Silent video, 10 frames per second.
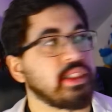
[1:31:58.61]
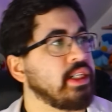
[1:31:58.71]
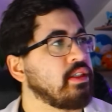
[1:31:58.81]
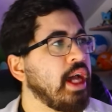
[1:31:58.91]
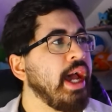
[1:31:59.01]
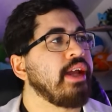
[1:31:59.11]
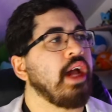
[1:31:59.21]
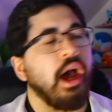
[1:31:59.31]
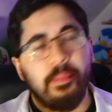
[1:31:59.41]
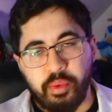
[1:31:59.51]
and
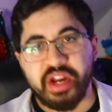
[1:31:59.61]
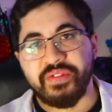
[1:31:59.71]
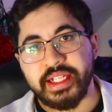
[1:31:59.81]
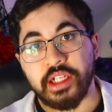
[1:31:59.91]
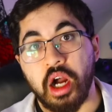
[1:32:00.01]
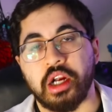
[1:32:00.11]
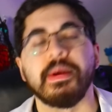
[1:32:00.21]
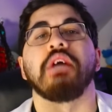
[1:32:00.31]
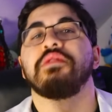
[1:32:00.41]
I'll briefly talk about